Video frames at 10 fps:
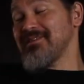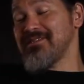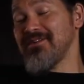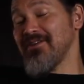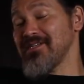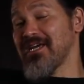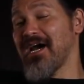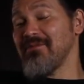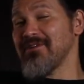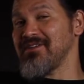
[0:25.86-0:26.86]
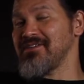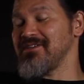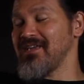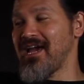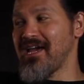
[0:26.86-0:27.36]
serious hobbyist
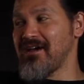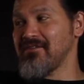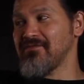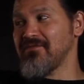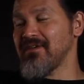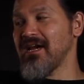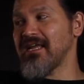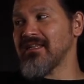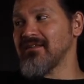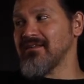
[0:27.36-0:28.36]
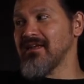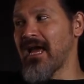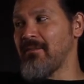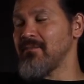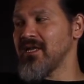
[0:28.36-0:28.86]
should have
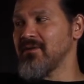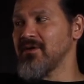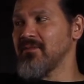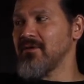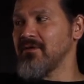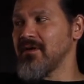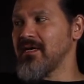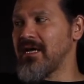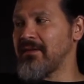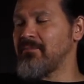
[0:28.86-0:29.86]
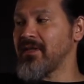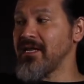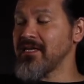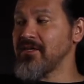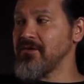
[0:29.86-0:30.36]
at minimum a
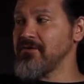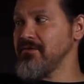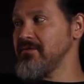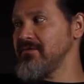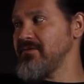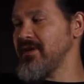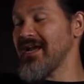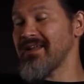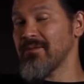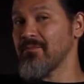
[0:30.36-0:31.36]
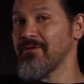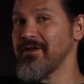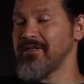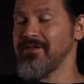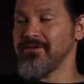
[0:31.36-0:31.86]
playing cue and a
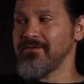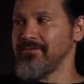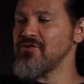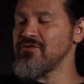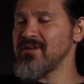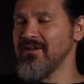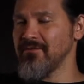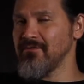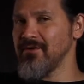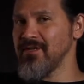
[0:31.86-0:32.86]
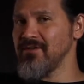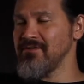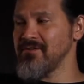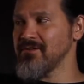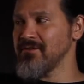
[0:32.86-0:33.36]
break cue. You never want to
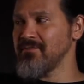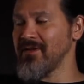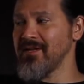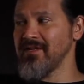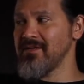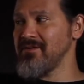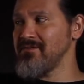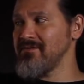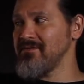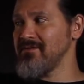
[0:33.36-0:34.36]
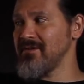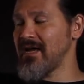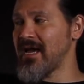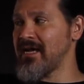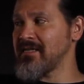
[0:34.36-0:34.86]
use your playing cue
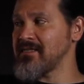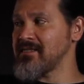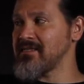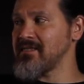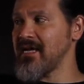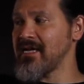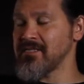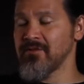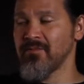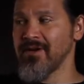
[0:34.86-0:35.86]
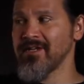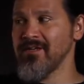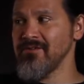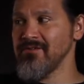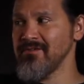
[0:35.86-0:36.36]
as your break
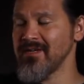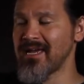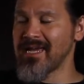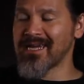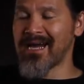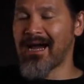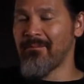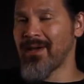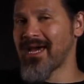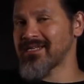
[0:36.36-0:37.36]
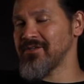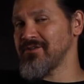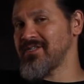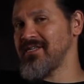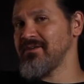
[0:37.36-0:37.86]
cue. It compacts your
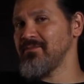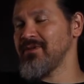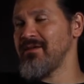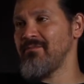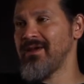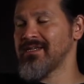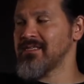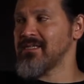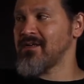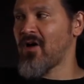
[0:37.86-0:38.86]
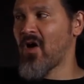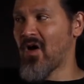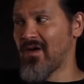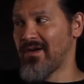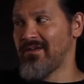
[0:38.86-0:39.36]
tip, it makes it
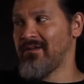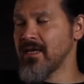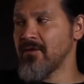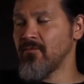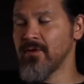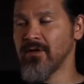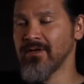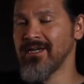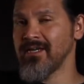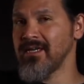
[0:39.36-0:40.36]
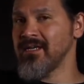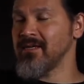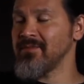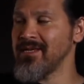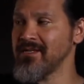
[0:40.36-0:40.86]
hard. It will end
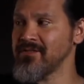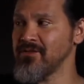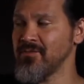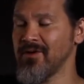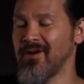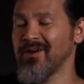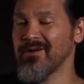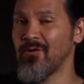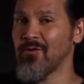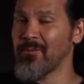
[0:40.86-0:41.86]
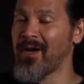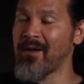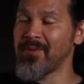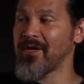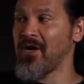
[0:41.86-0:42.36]
up getting super hard or
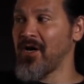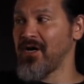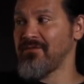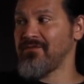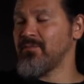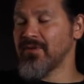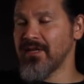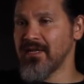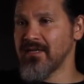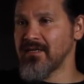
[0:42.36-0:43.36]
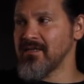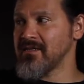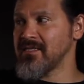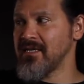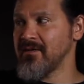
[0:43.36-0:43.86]
popping off. Playing
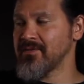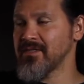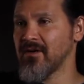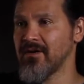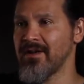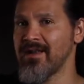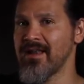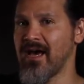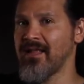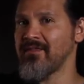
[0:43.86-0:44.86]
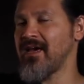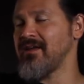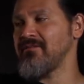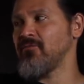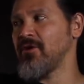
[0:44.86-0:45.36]
tips are not
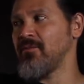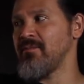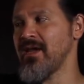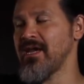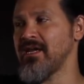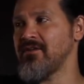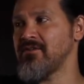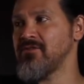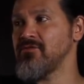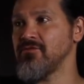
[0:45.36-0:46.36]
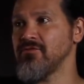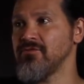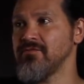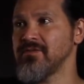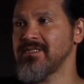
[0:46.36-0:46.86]
that well made
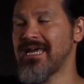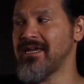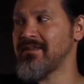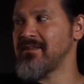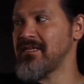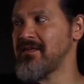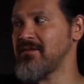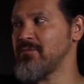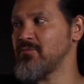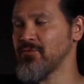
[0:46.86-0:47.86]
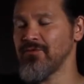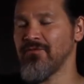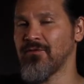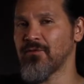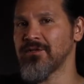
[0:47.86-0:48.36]
to take the brute
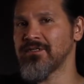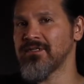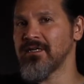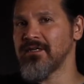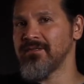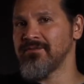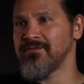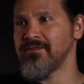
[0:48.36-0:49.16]
force of